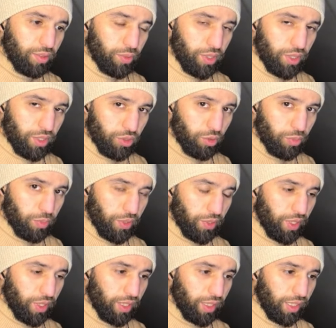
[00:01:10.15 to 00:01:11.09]
with a super
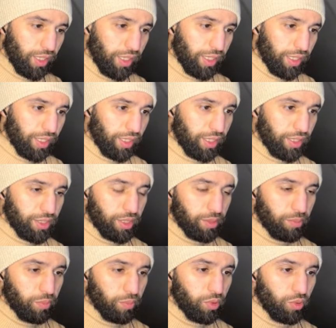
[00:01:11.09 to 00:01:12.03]
thank, like
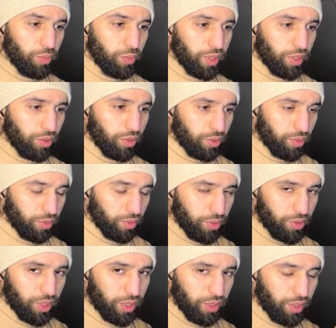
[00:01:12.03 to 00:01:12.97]
it's in blue, because
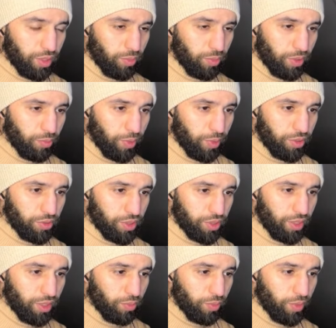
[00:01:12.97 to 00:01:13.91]
when you
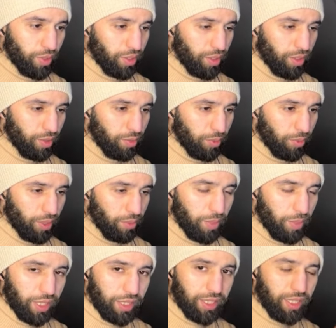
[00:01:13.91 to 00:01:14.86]
send it with the
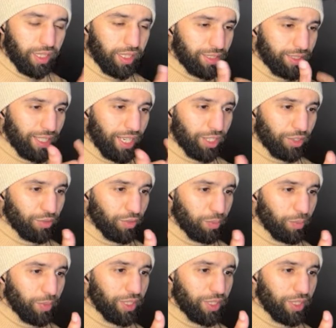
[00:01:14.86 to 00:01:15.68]
money, it's hard for me